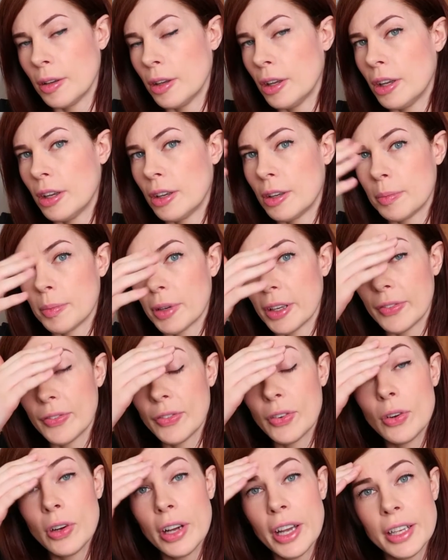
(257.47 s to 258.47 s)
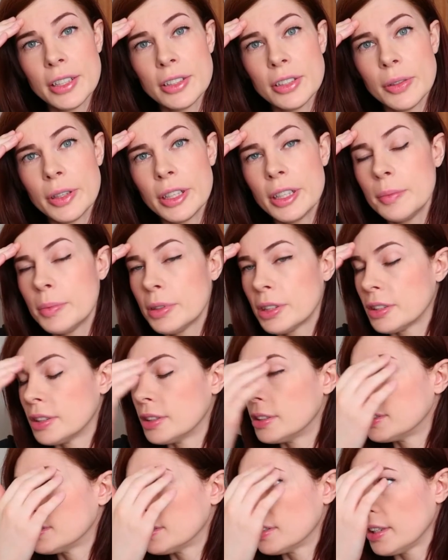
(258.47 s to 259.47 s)
my forehead doing
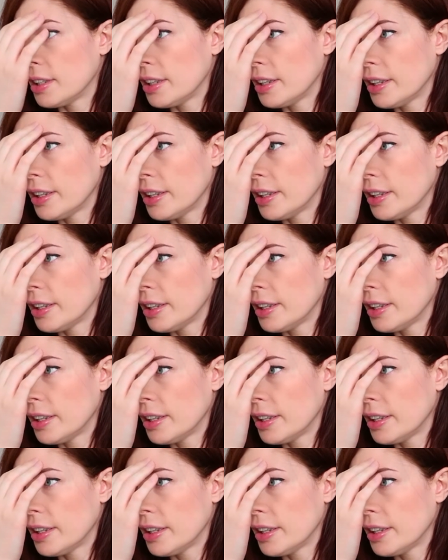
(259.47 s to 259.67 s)
because